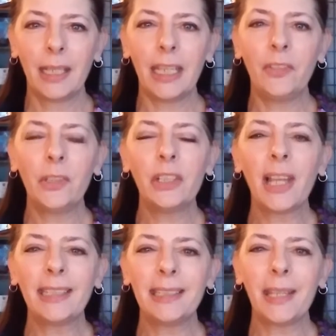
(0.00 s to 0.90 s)
If you'd
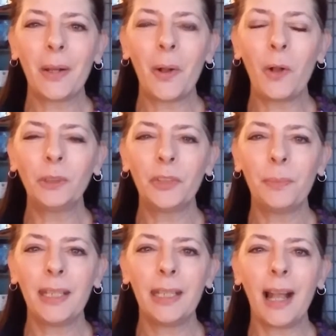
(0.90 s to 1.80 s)
like to get a hold of
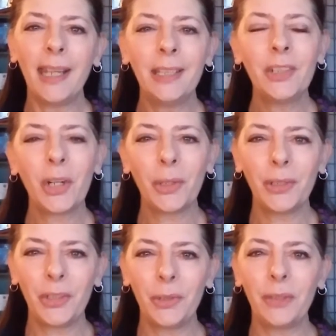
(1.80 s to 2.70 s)
me, I
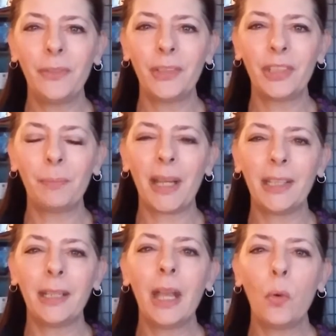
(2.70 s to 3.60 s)
encourage you to visit
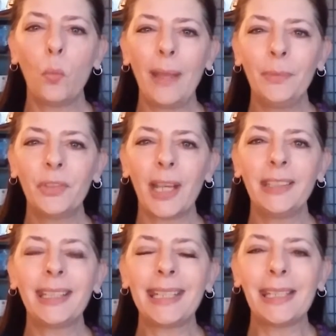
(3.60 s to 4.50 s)
my
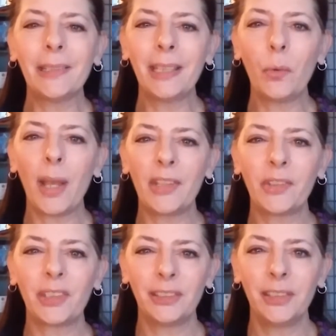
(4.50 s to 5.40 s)
website,
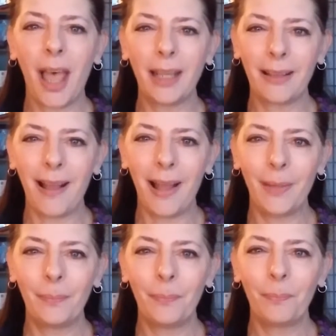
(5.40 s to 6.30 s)

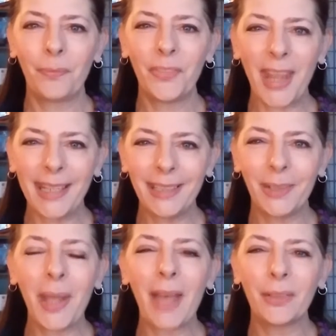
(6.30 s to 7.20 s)
thehealingquest.com. Thank
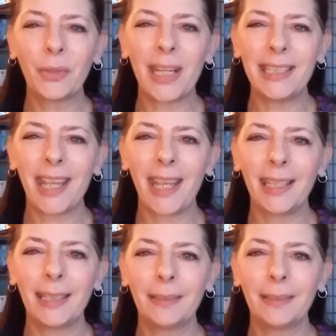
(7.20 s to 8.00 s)
you. Have a great day.